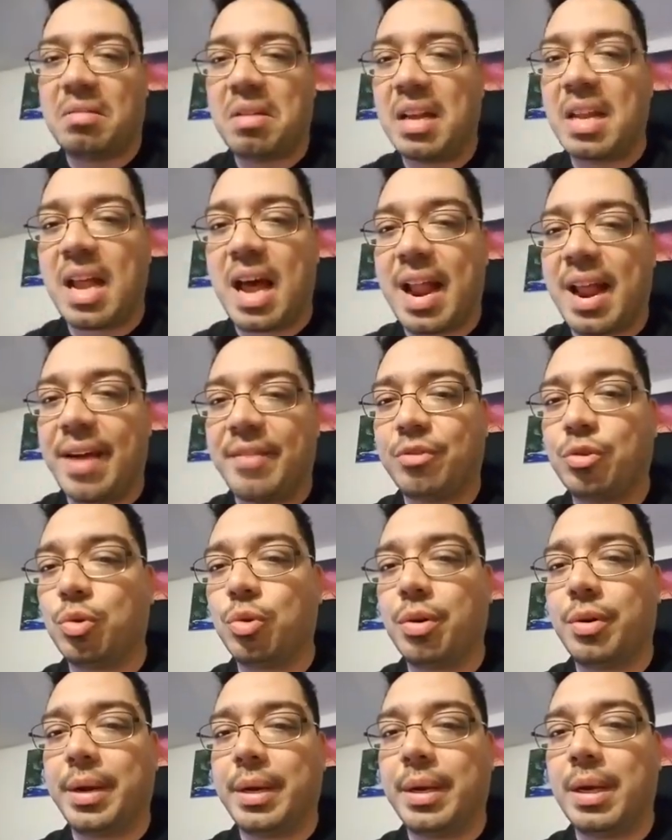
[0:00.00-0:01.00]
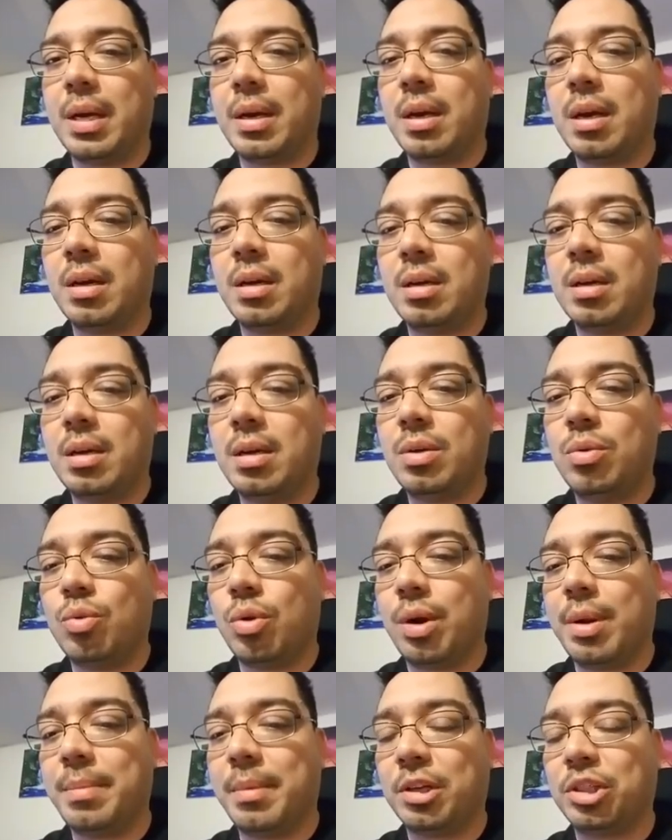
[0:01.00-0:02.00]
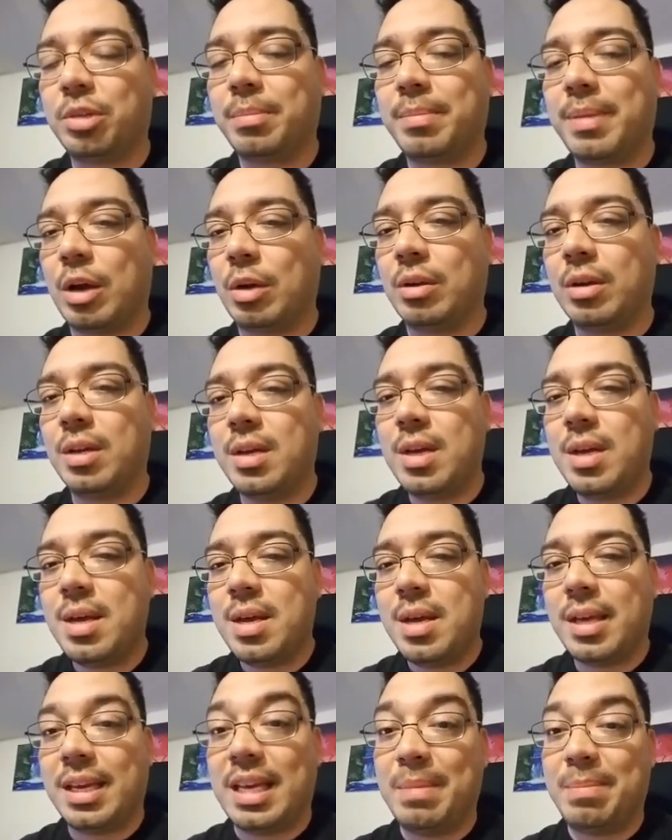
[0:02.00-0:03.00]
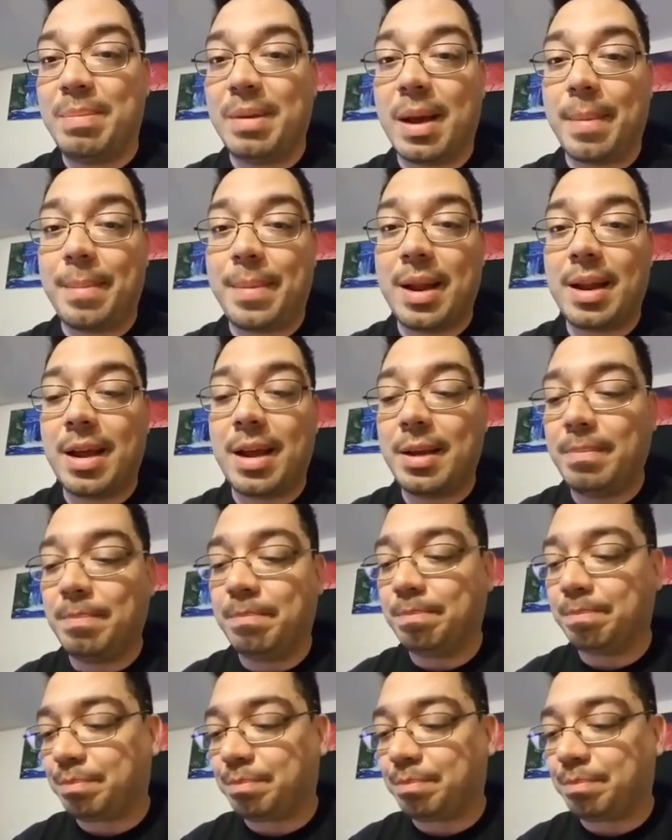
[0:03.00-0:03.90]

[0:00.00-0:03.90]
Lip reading: and not have to worry much about keeping up at night.